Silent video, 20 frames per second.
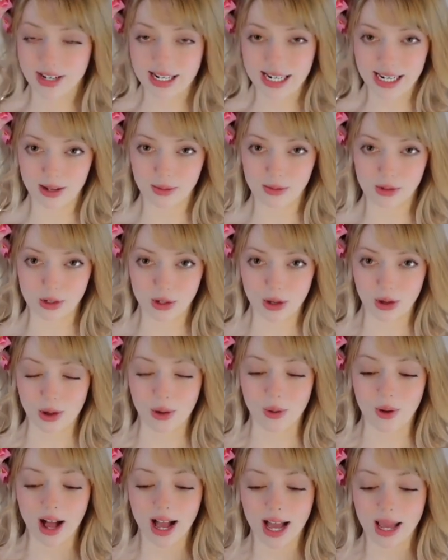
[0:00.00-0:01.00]
which
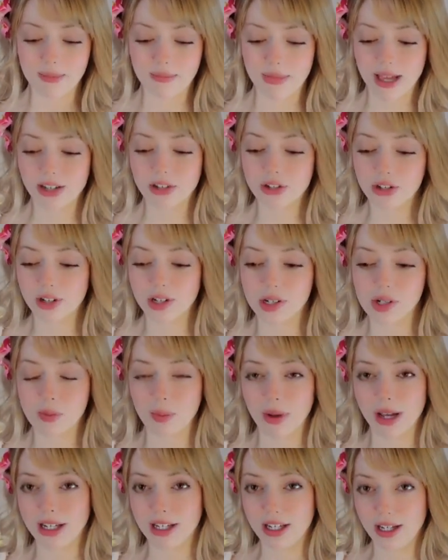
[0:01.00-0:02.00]
depends on
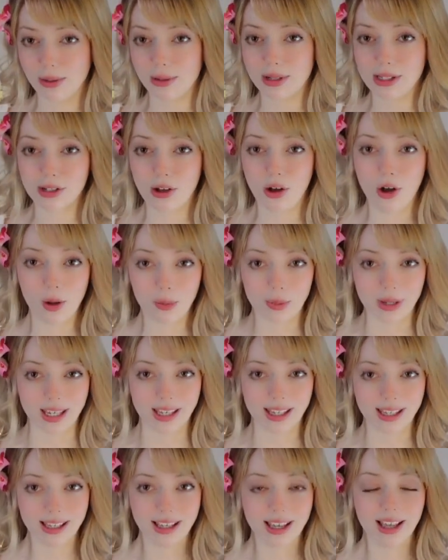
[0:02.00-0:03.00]
material,
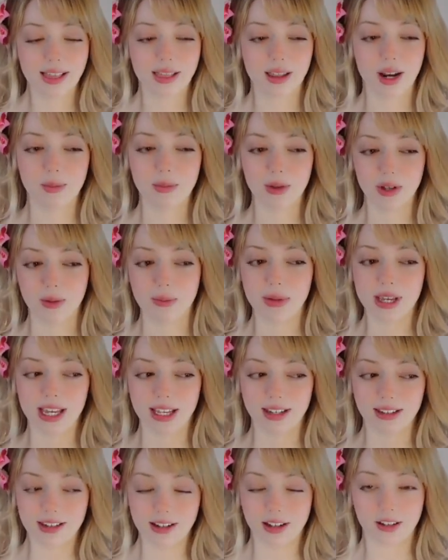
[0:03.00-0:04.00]
used, color,
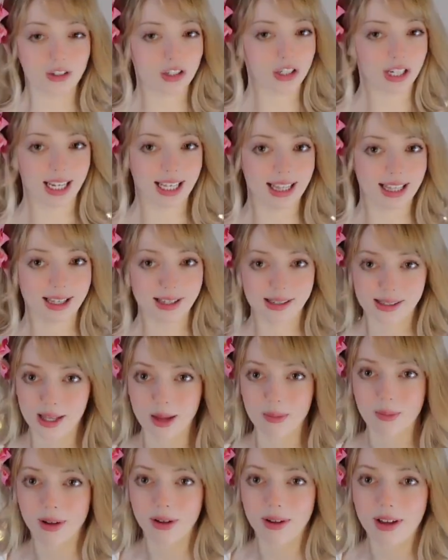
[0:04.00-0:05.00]
comfort, fit
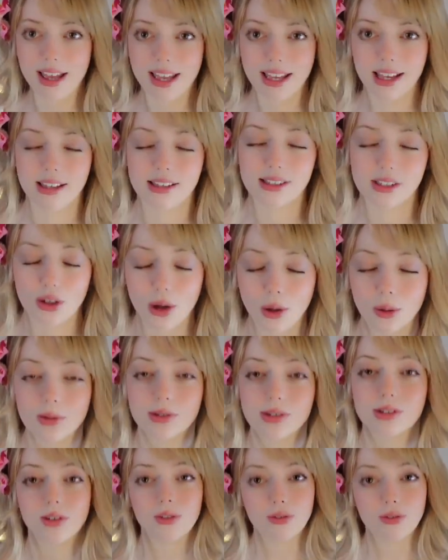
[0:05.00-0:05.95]
and finish.